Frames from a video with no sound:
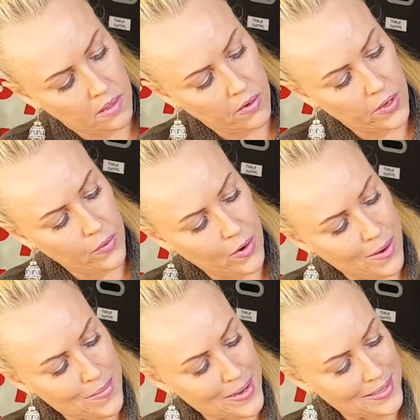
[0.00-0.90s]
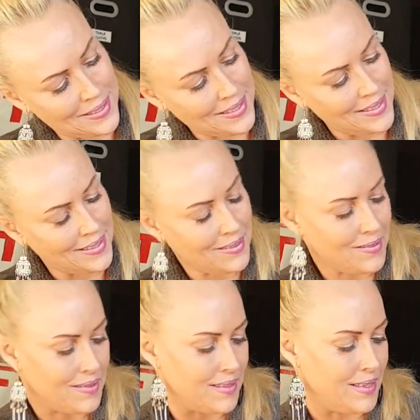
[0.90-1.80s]
oh, you are messy.
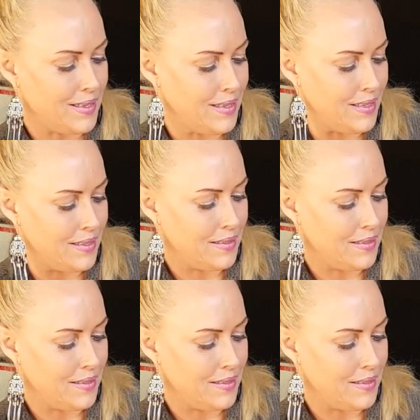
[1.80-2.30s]
Oh, honey.